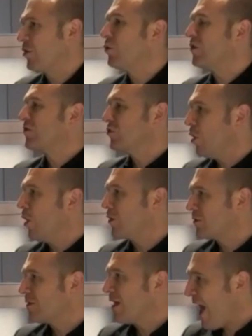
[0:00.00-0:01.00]
who is not
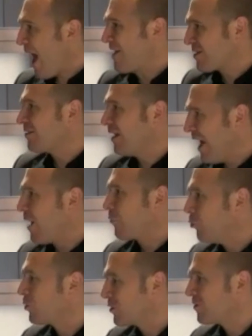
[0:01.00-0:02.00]
at
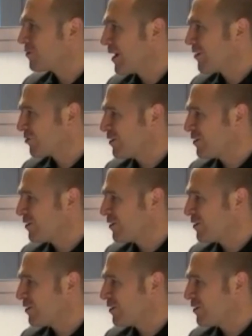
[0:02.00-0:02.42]
our organization,